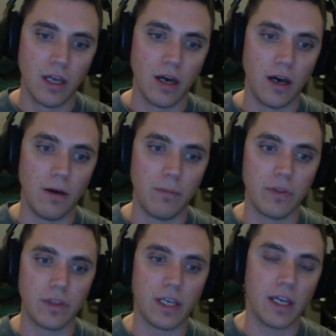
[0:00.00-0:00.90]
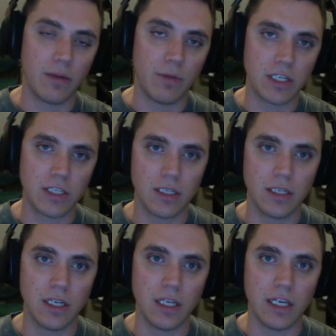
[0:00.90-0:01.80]
um, the
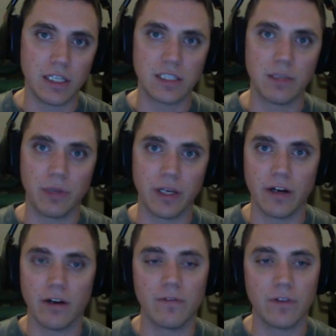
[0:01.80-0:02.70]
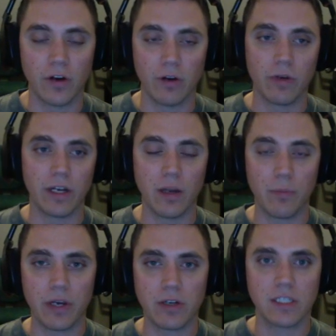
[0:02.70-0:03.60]
animation hits the player or when it
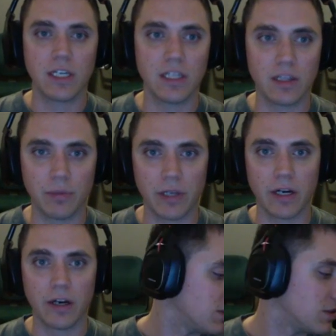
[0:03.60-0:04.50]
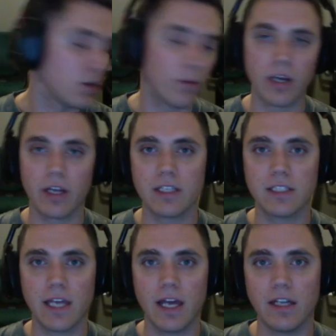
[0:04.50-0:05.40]
appears to hit the player. So we're going to
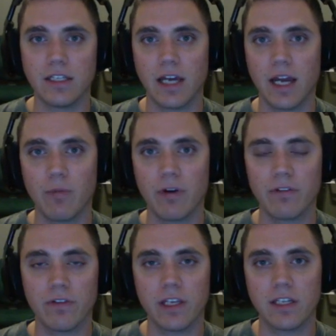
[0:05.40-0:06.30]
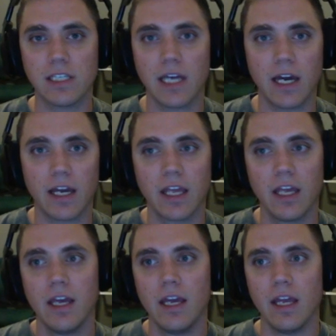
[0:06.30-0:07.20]
set a timer for the attack
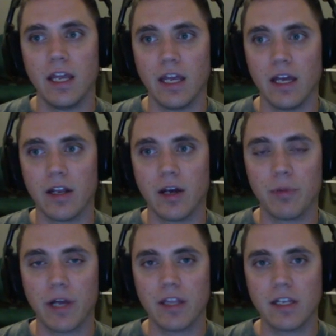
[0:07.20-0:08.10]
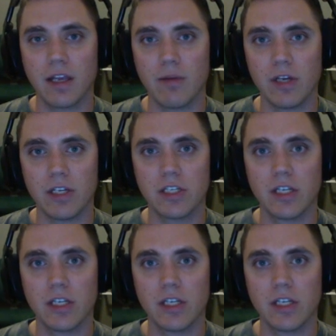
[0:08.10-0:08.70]
and apply the damage